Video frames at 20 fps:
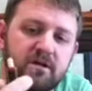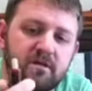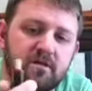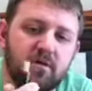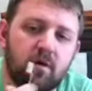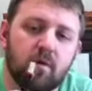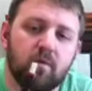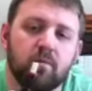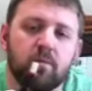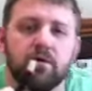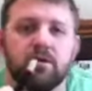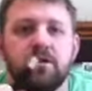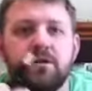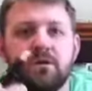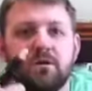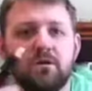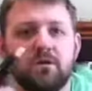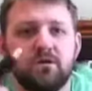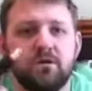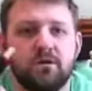Norwood
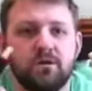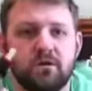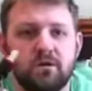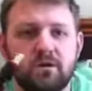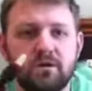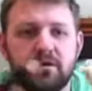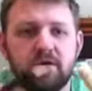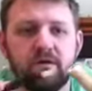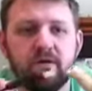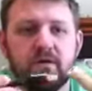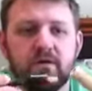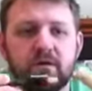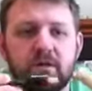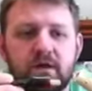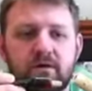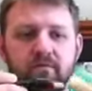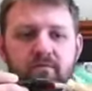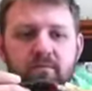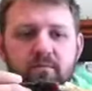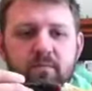and
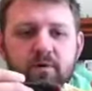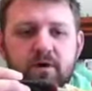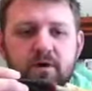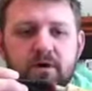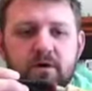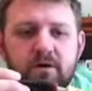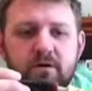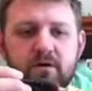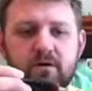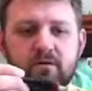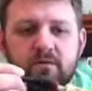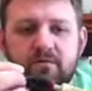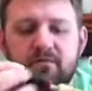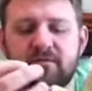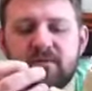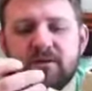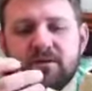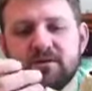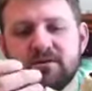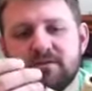have him
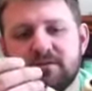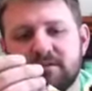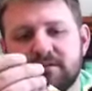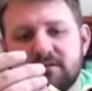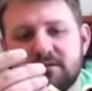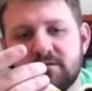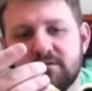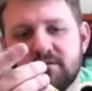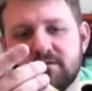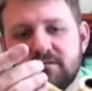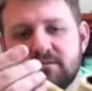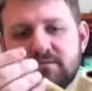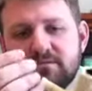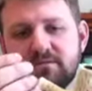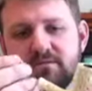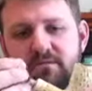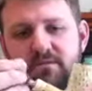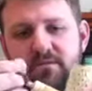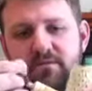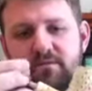fix.
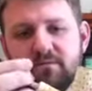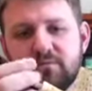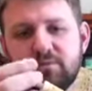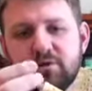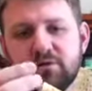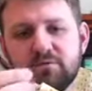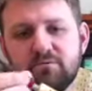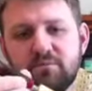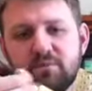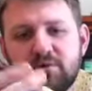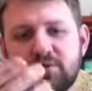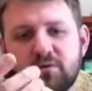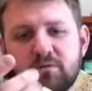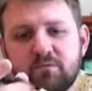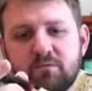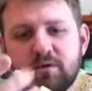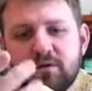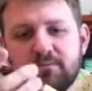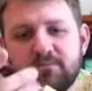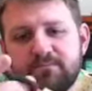To a push
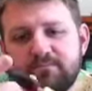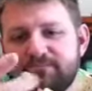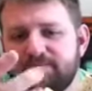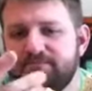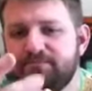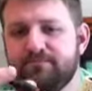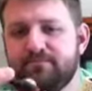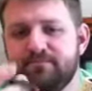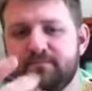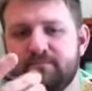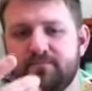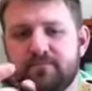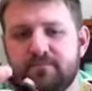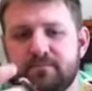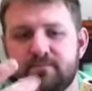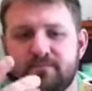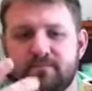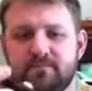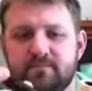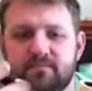pull, but
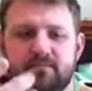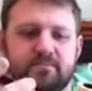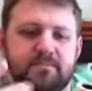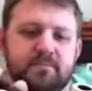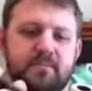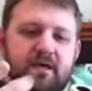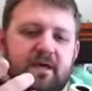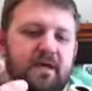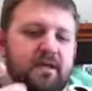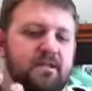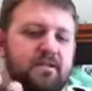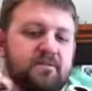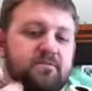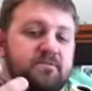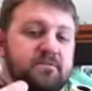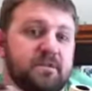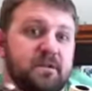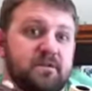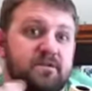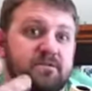I don't know.
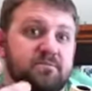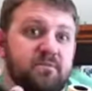See how it